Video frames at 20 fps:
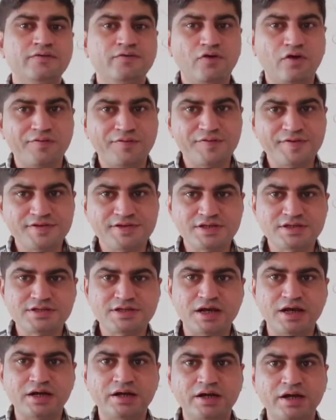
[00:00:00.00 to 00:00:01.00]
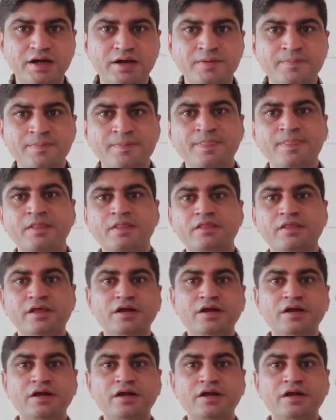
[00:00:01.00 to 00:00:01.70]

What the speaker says: if offices are there,